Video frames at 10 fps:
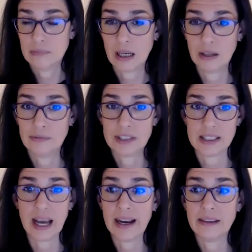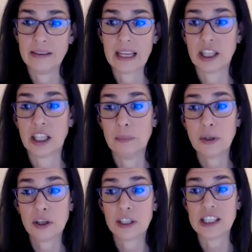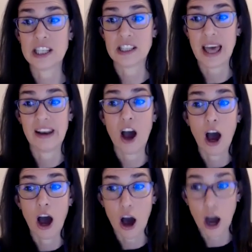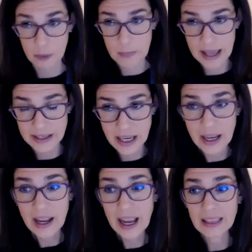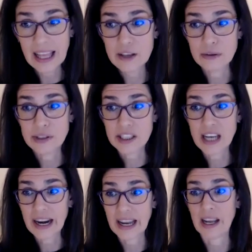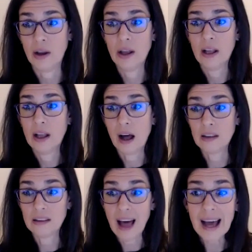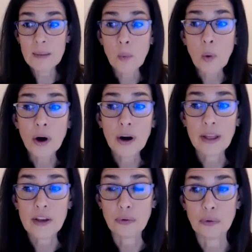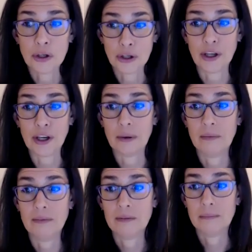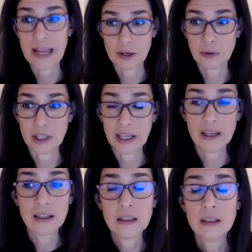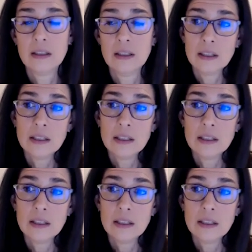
of design that the computer can just then augment and let you study a lot more than you could manually. Yeah,